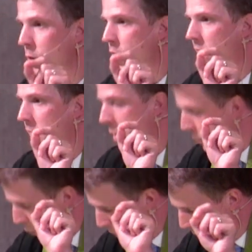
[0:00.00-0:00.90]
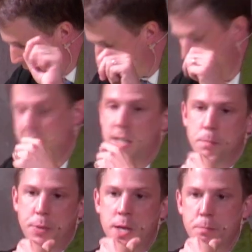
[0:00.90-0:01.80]
looking for
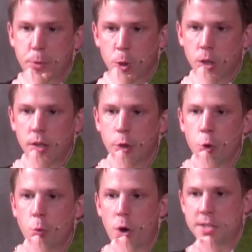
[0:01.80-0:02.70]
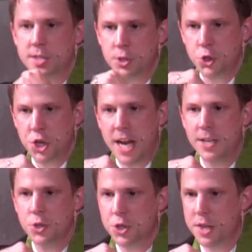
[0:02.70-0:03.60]
15 people who want to
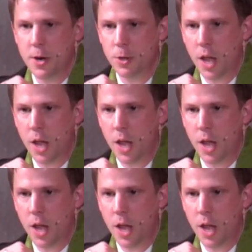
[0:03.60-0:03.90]
change their